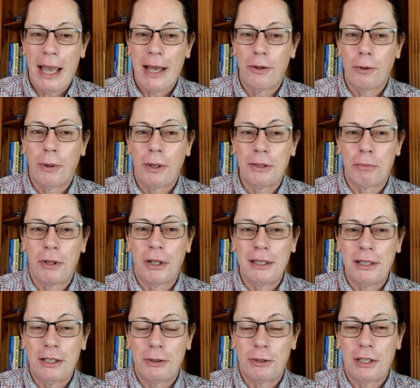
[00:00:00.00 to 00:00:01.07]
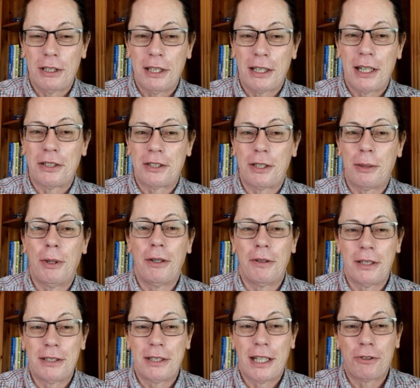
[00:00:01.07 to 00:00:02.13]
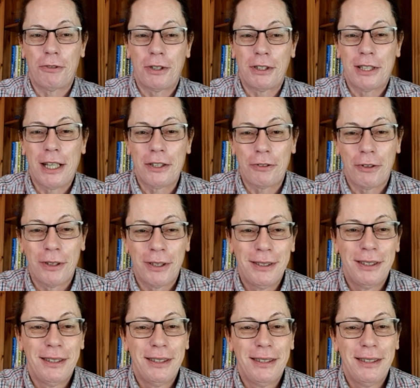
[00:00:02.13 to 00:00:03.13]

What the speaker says: How do I break this to the customer, etc., etc."